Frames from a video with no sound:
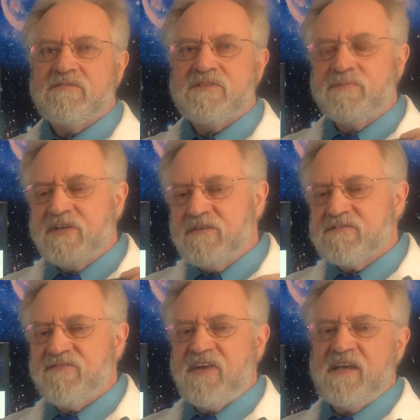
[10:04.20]
something goes
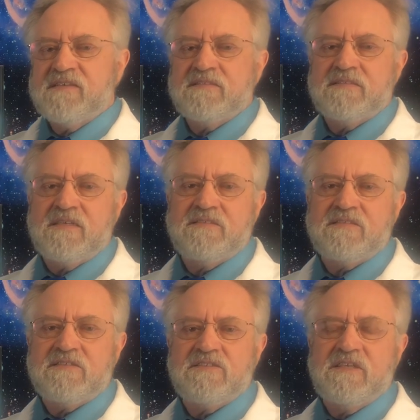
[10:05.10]
fast, it's
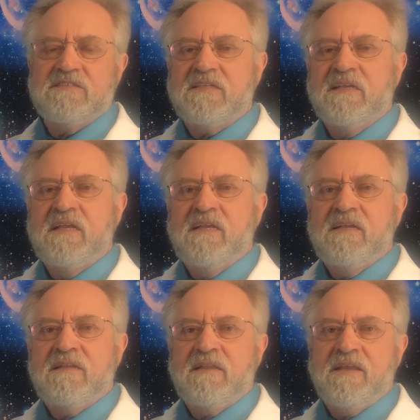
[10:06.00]
exchanging
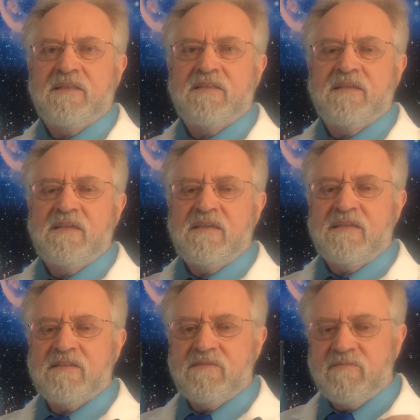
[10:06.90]
length
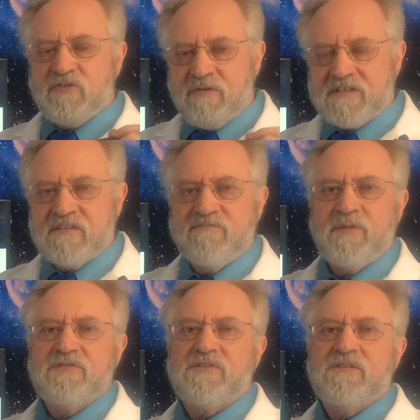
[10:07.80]
in the direction of
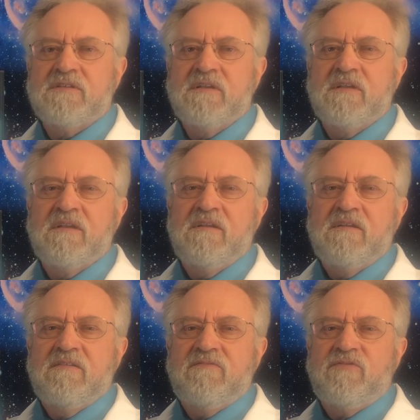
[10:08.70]
motion
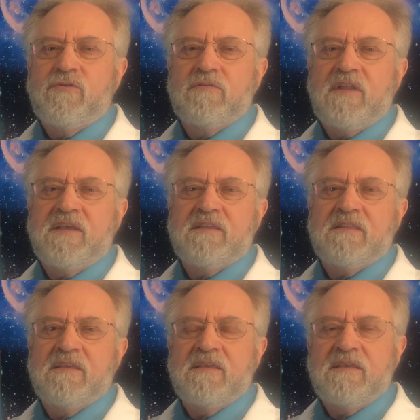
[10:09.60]
for length
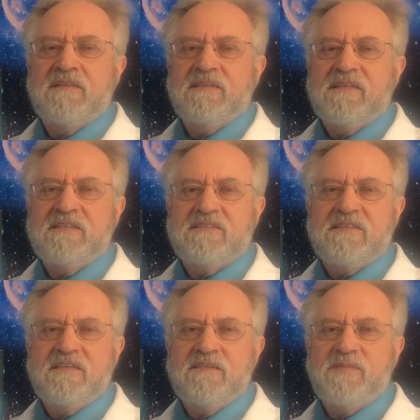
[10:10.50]
in the
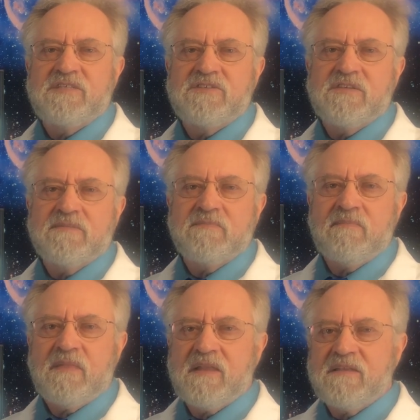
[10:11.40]
TC dimension.
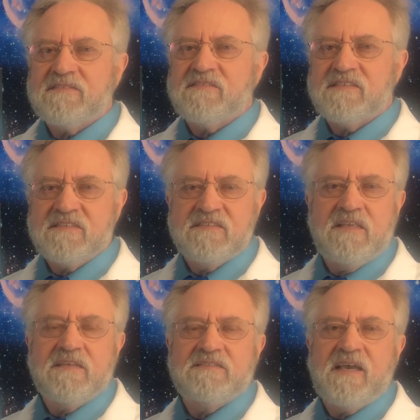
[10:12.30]
It's this
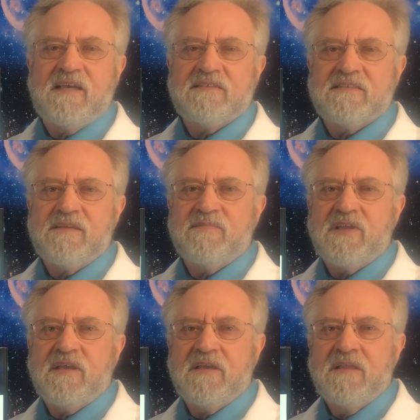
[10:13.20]
exact same
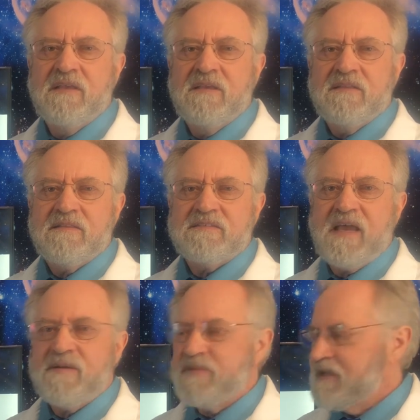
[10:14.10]
thing that's
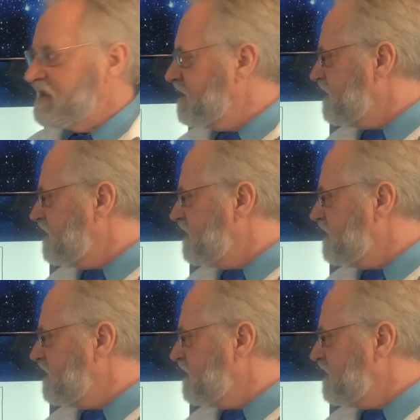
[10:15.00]
happening.